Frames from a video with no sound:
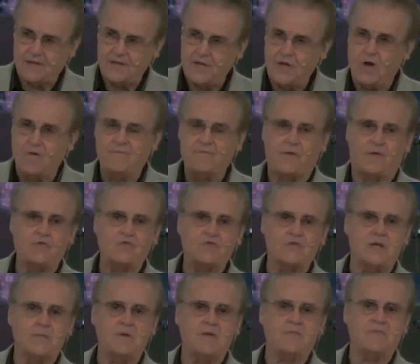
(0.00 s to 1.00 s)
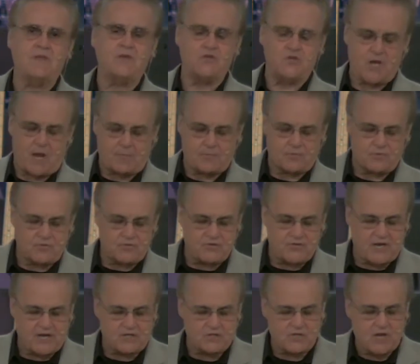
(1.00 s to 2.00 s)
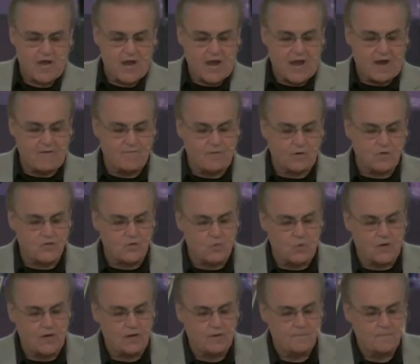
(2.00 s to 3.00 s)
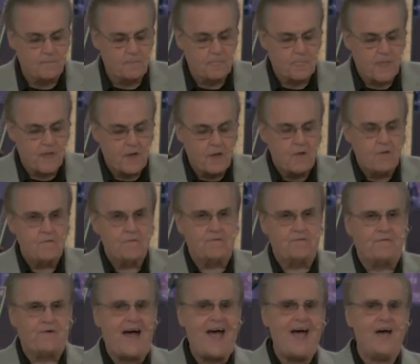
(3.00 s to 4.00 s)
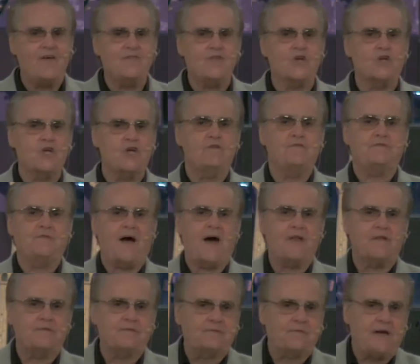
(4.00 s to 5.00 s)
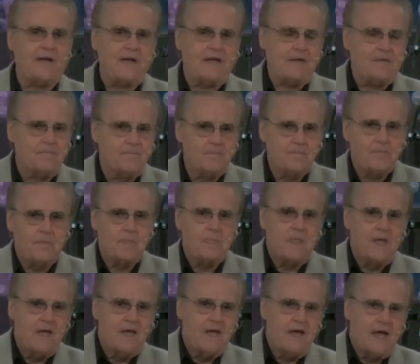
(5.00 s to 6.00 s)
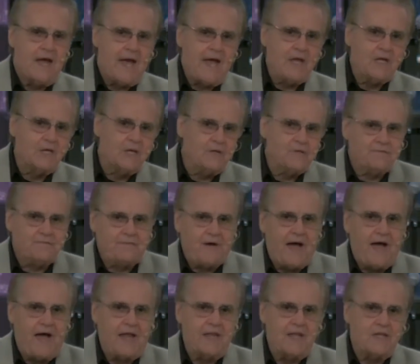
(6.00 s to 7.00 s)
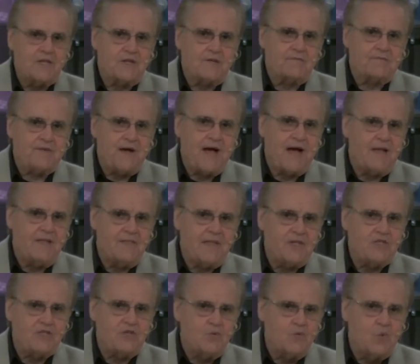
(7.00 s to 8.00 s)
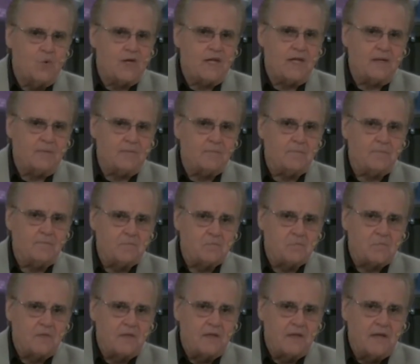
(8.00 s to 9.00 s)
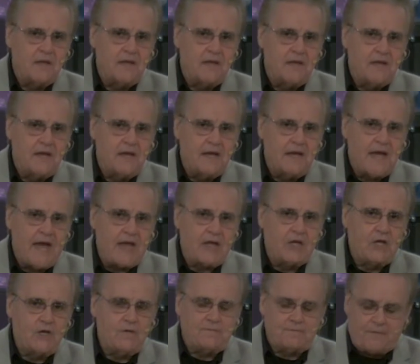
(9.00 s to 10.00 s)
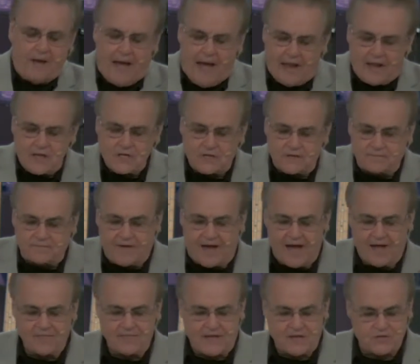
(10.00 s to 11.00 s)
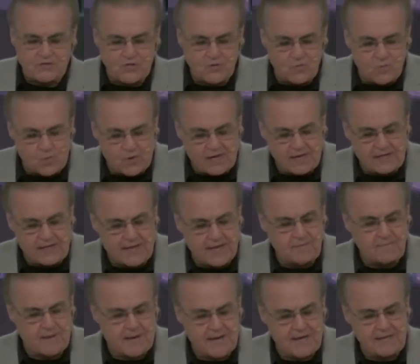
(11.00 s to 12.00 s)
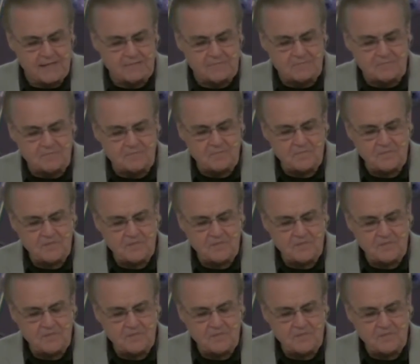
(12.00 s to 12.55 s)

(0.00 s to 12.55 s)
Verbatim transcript: You know, 1 Timothy chapter 6 and verse 12. Fight the good fight of faith. A good fight is a fight that you win. A good fight is a fight that you win. Amen.